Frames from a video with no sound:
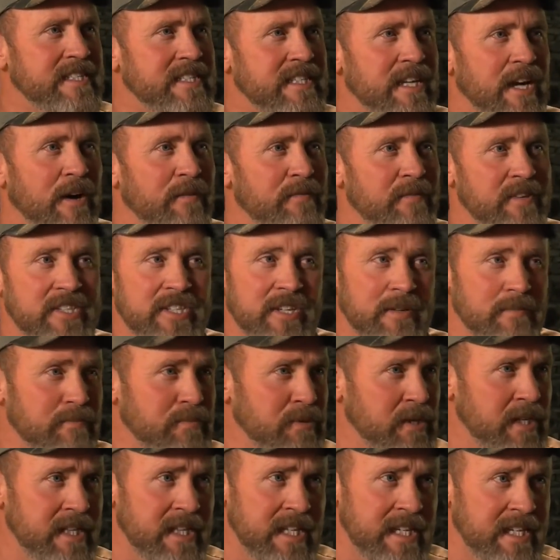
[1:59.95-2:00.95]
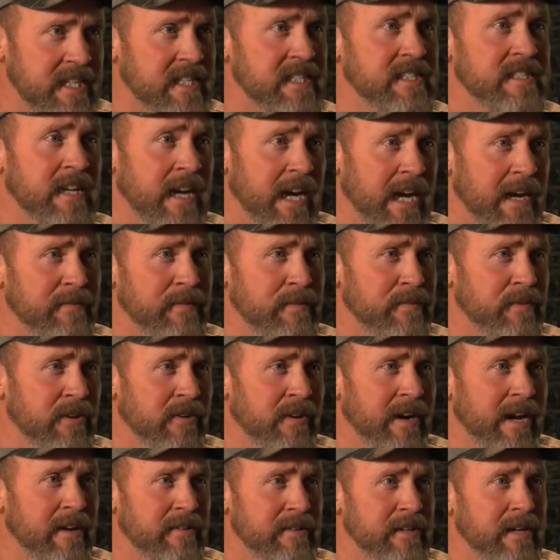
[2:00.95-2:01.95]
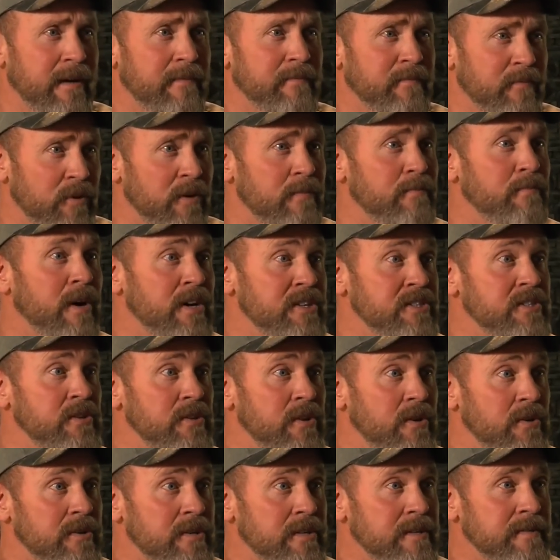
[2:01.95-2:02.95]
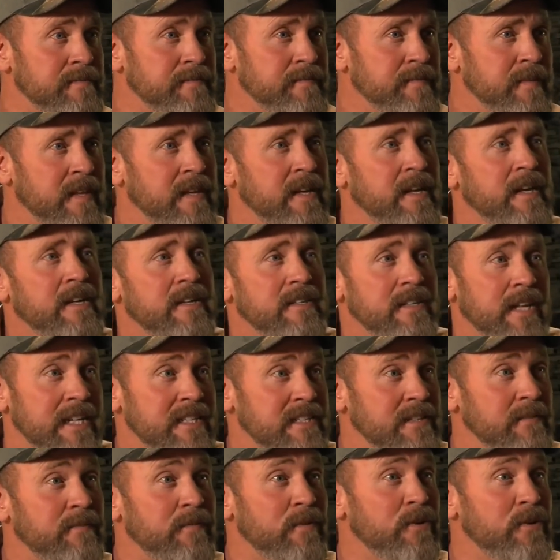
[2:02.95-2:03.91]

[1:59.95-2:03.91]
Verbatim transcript: itself is completely designed from the ground up for a muzzleloader. That's the